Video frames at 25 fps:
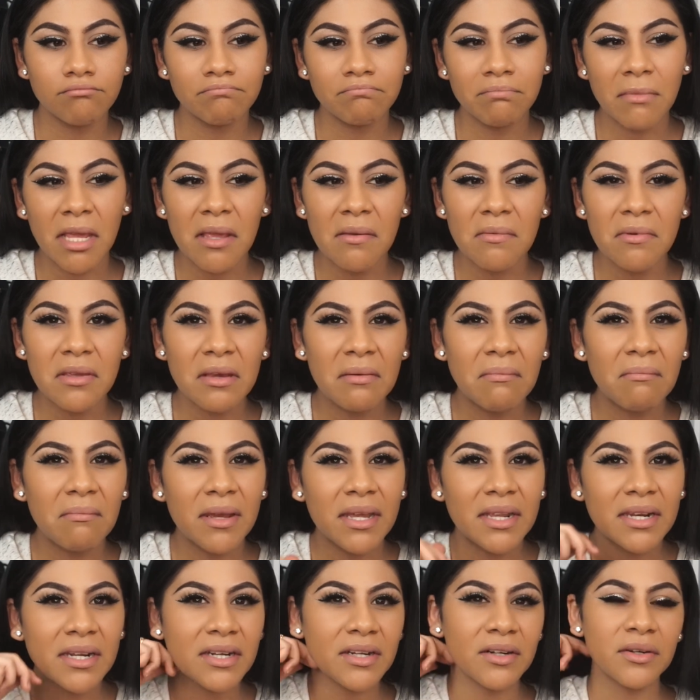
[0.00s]
maybe a
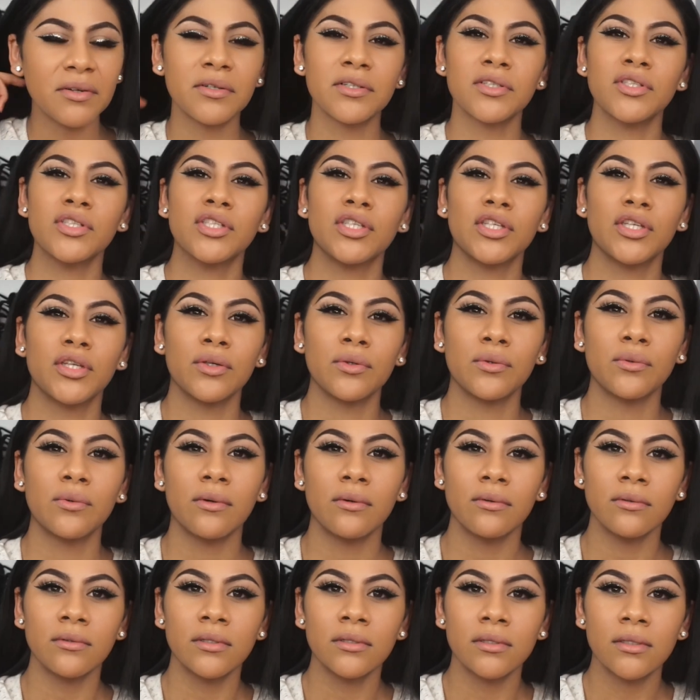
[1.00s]
minute or
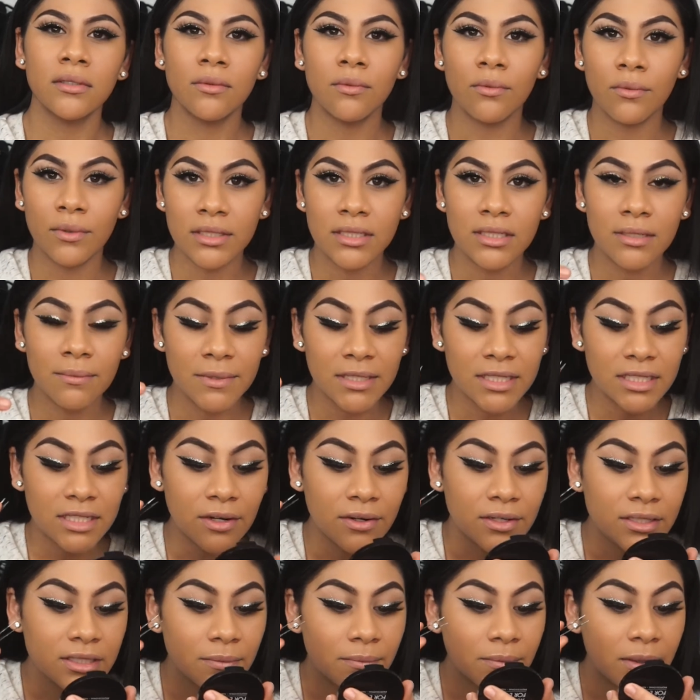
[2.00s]
two once the
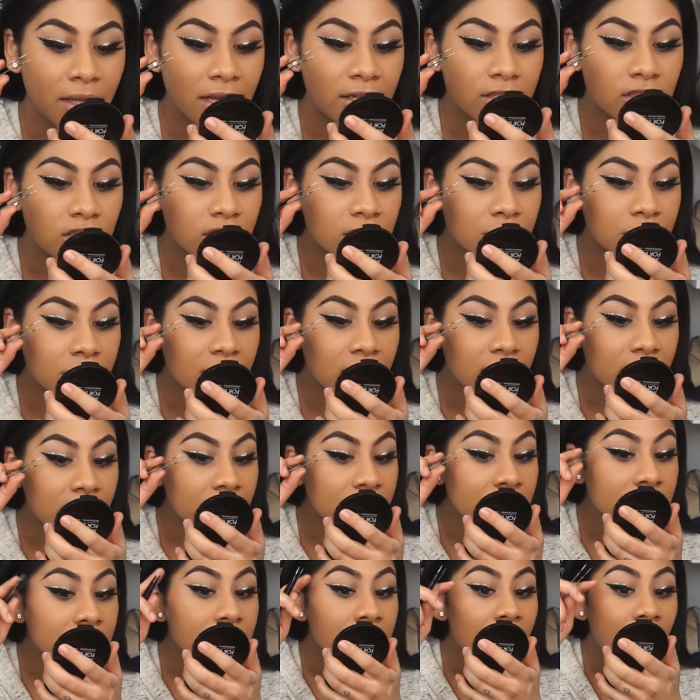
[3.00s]
mascara is applied, just
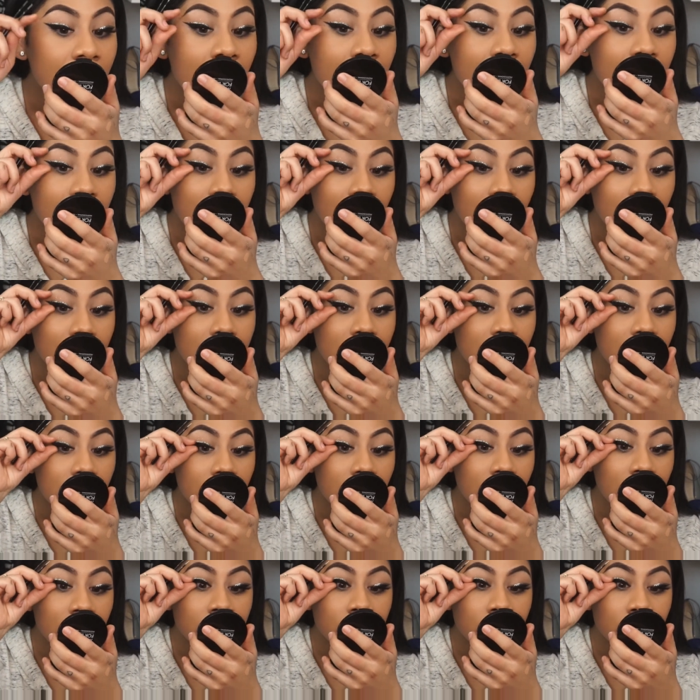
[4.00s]
because that way I
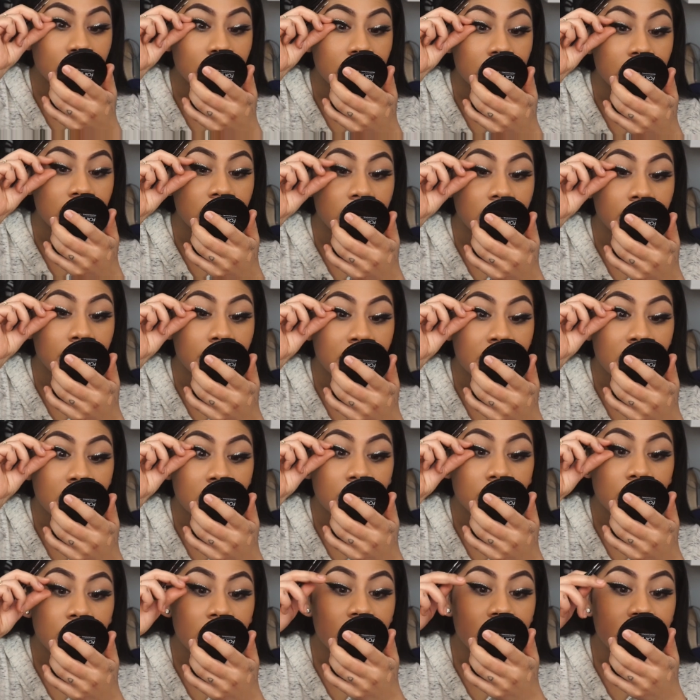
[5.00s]
don't have to ruin the
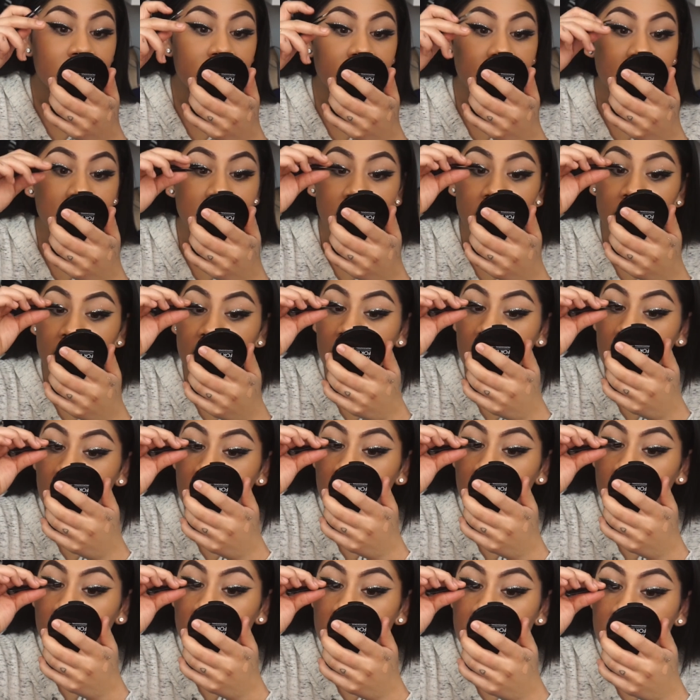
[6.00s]
mink ones.
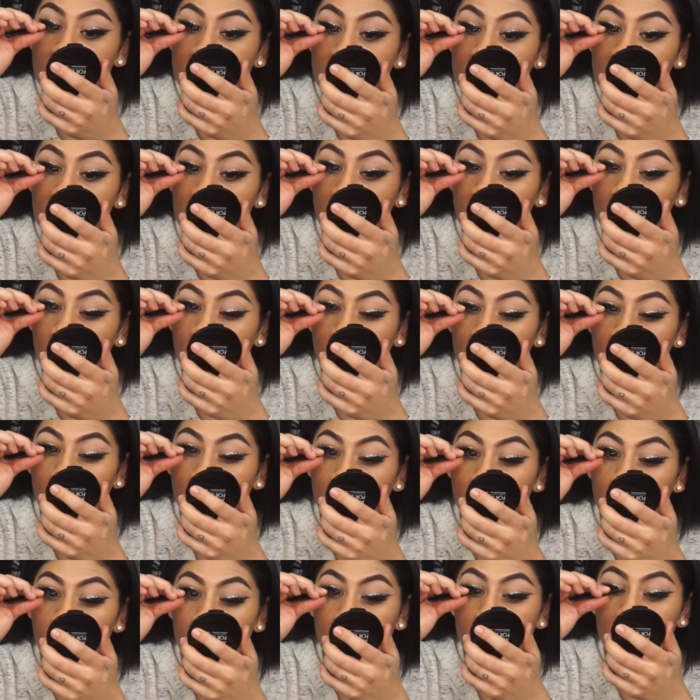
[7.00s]
And once they
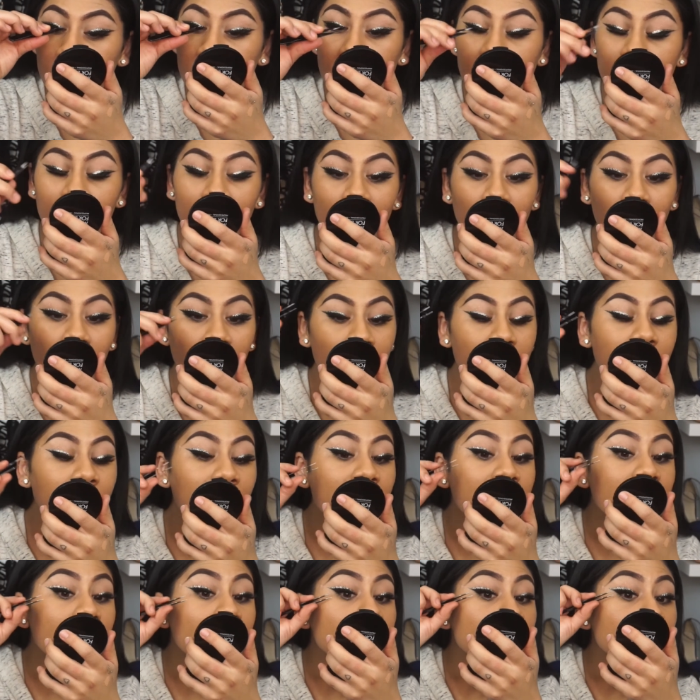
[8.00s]
are on
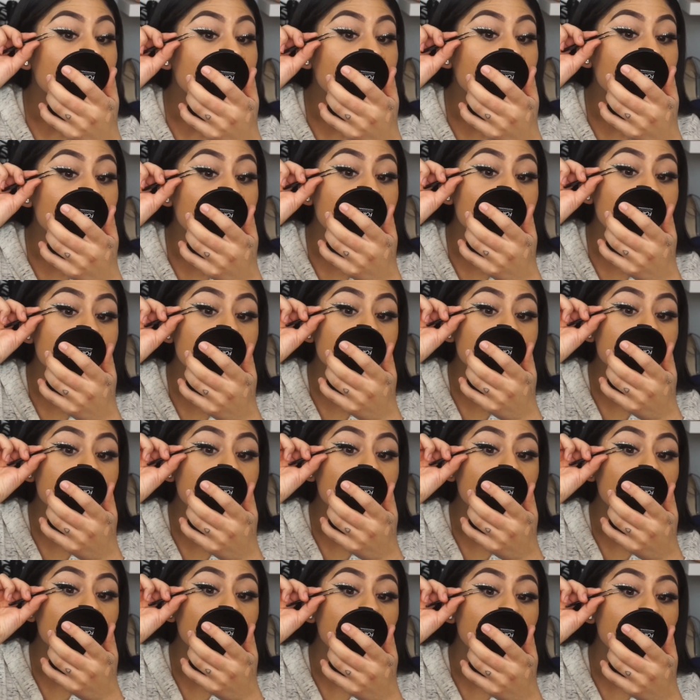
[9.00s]
my lids,
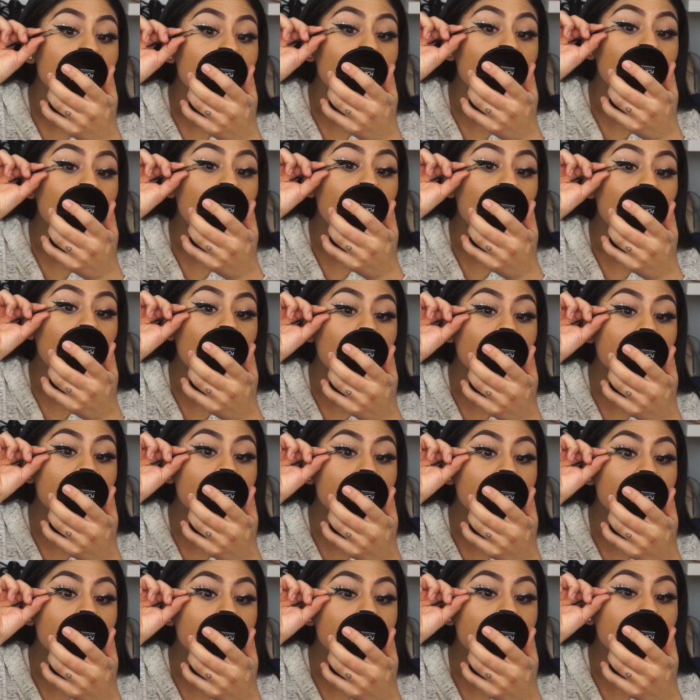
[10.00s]
I go
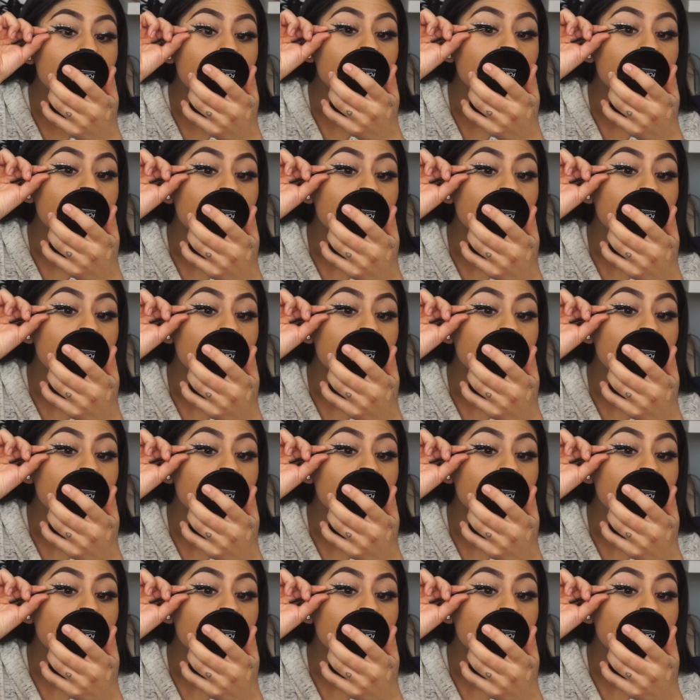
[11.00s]
with the